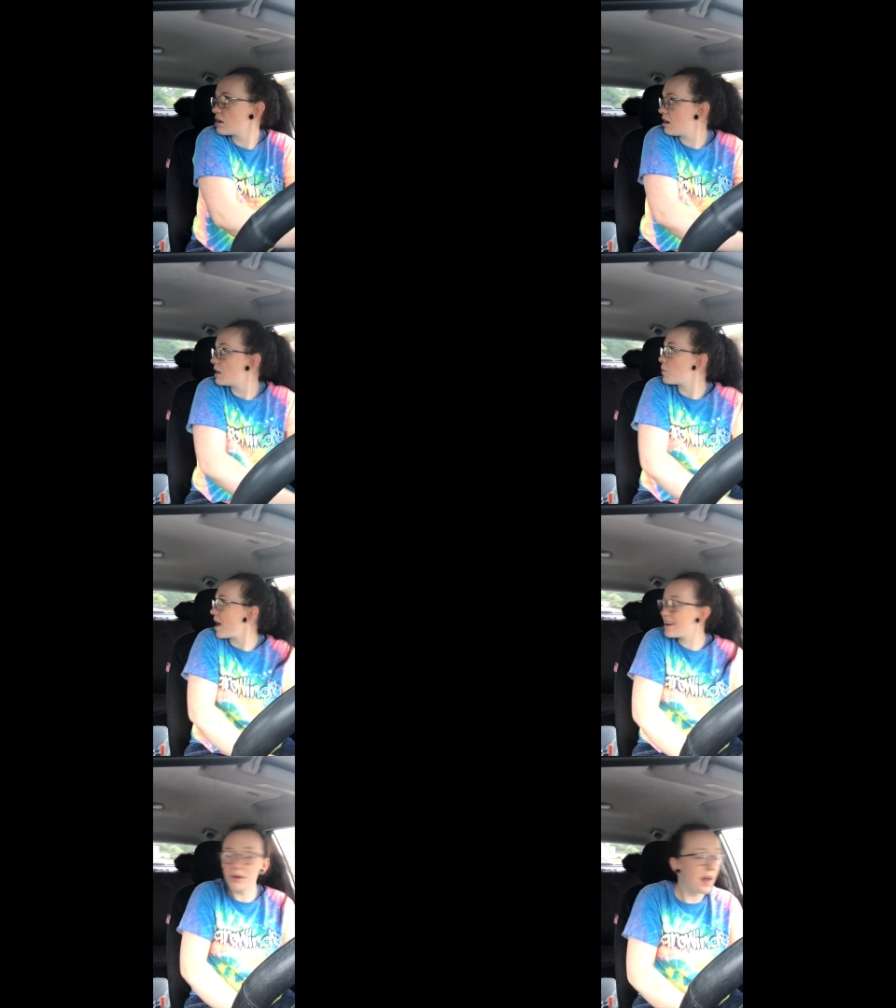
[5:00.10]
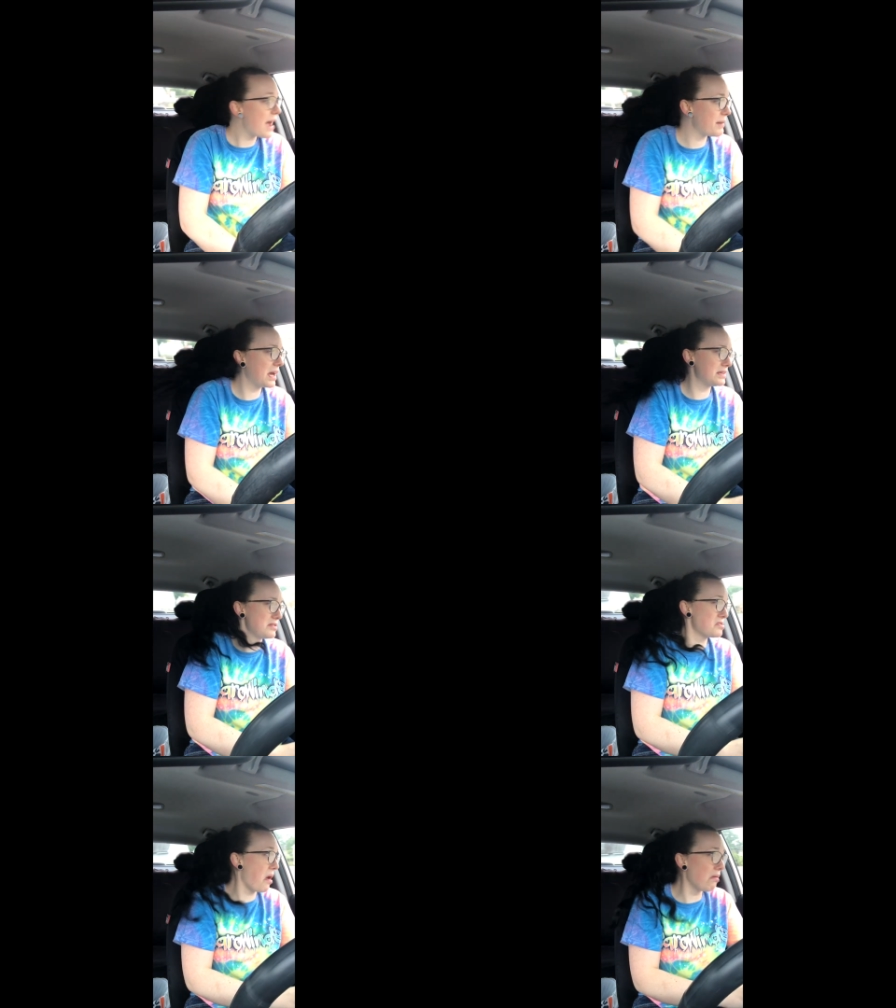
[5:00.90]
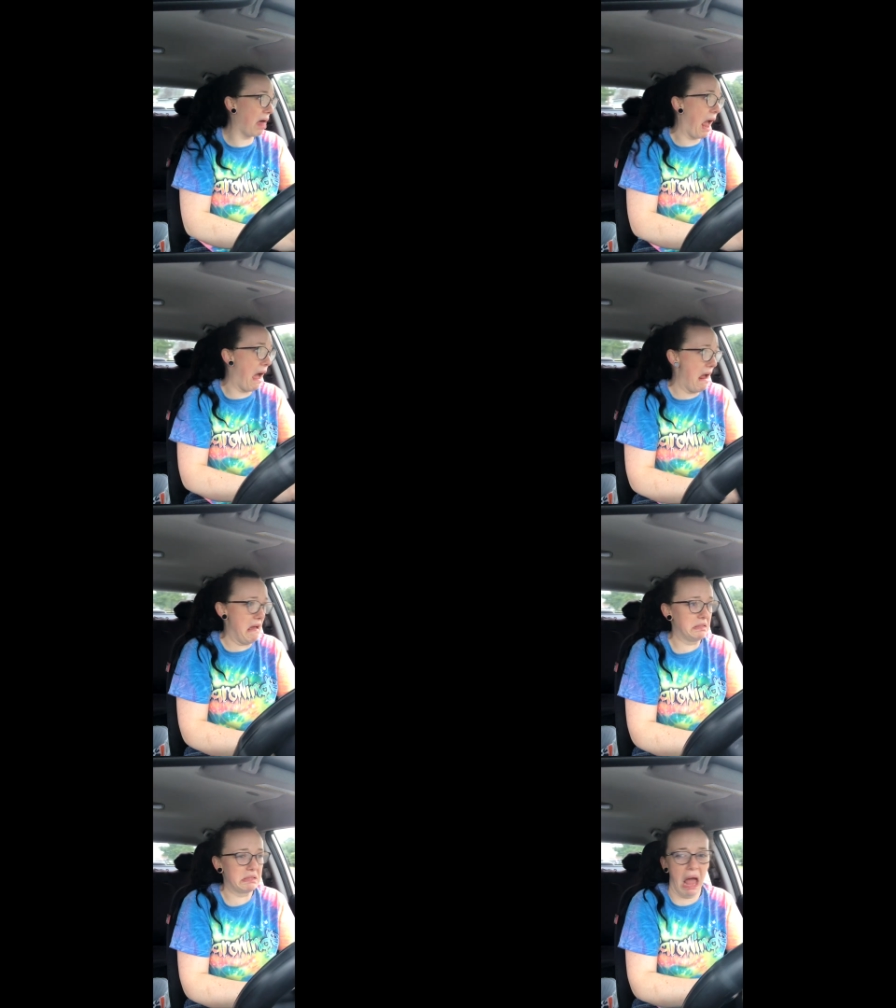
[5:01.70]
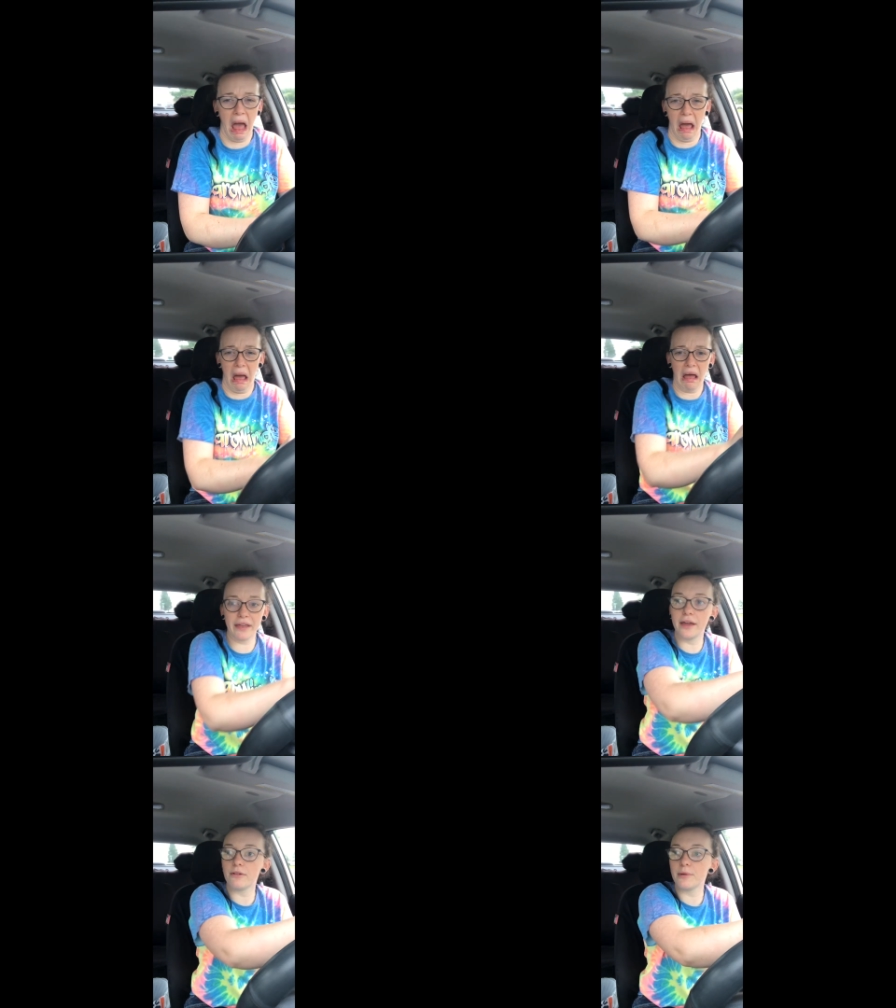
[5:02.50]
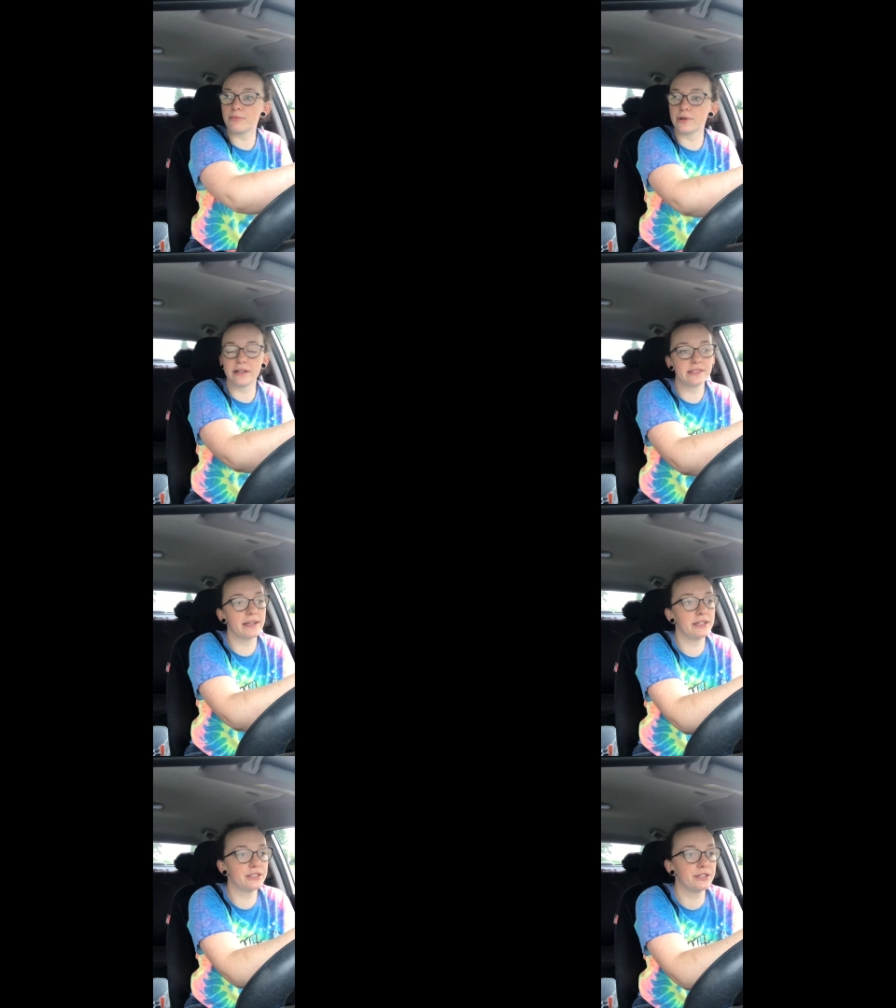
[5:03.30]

God, why don't I make a to-do list? Ah, I can't remember what else I need to